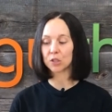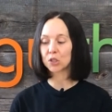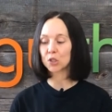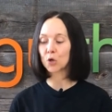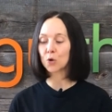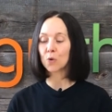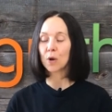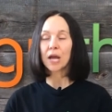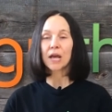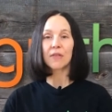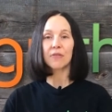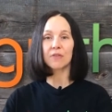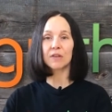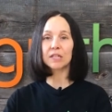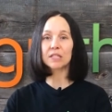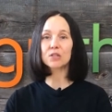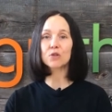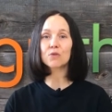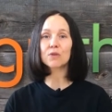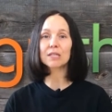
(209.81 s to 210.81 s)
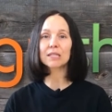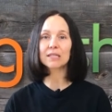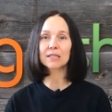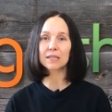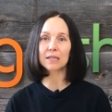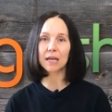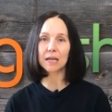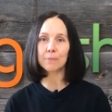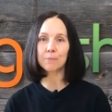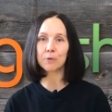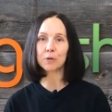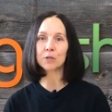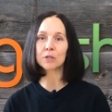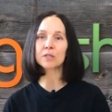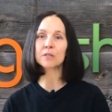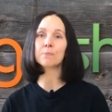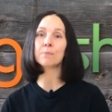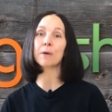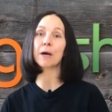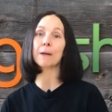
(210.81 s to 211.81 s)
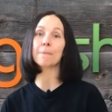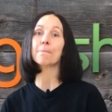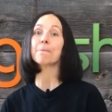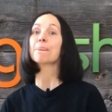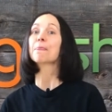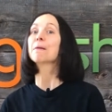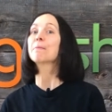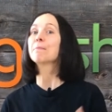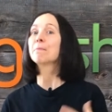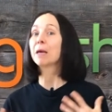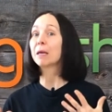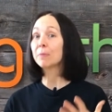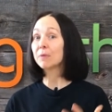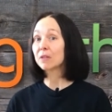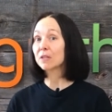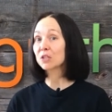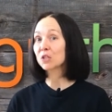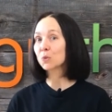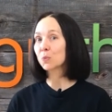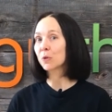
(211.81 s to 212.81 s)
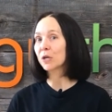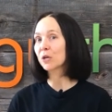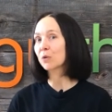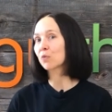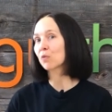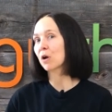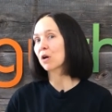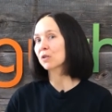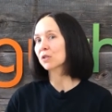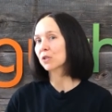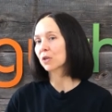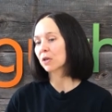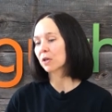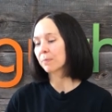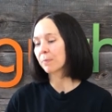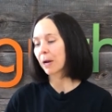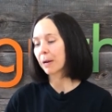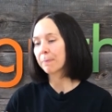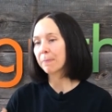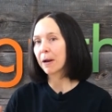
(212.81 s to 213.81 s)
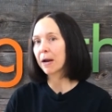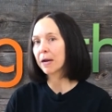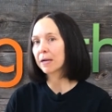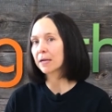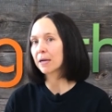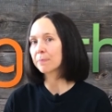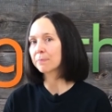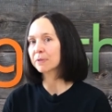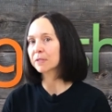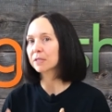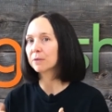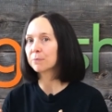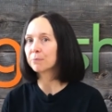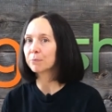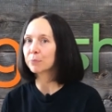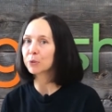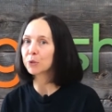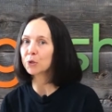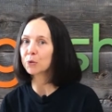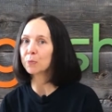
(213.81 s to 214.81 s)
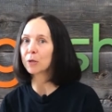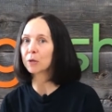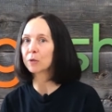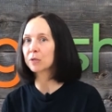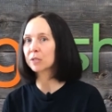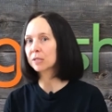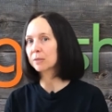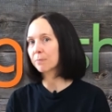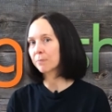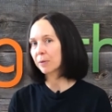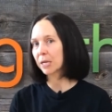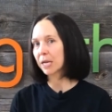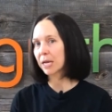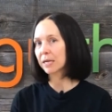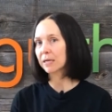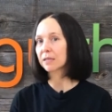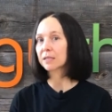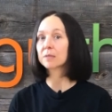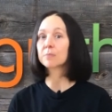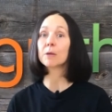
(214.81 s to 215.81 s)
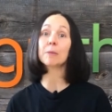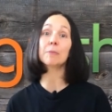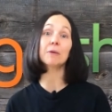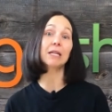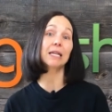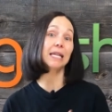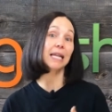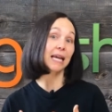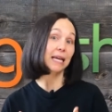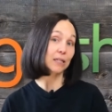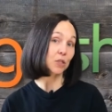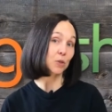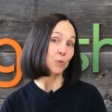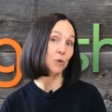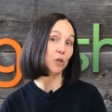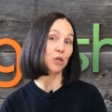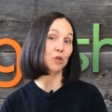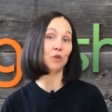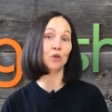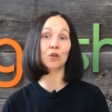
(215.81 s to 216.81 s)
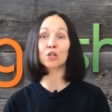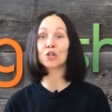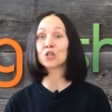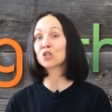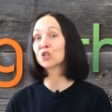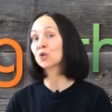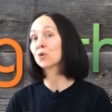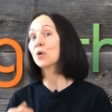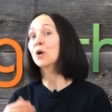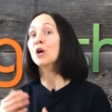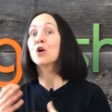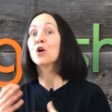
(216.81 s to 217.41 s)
So these are the staples, but maybe this week we're also going to buy pineapples and blueberries and bananas. Maybe next week you're going to do